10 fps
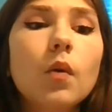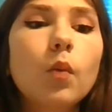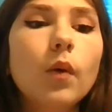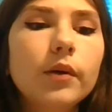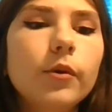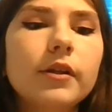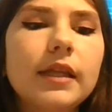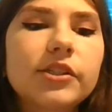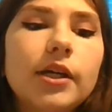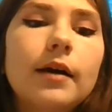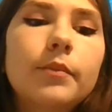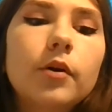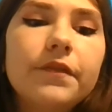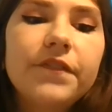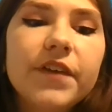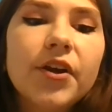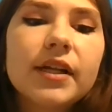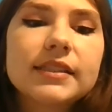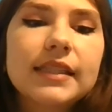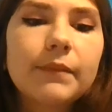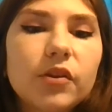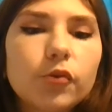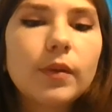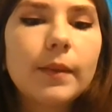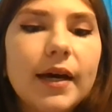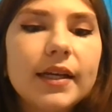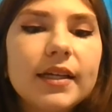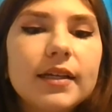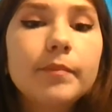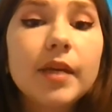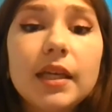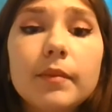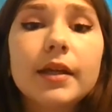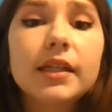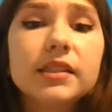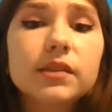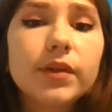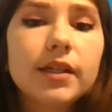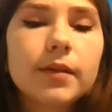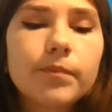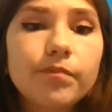that shot a bolt of fear and excitement through my body, making my knees weak.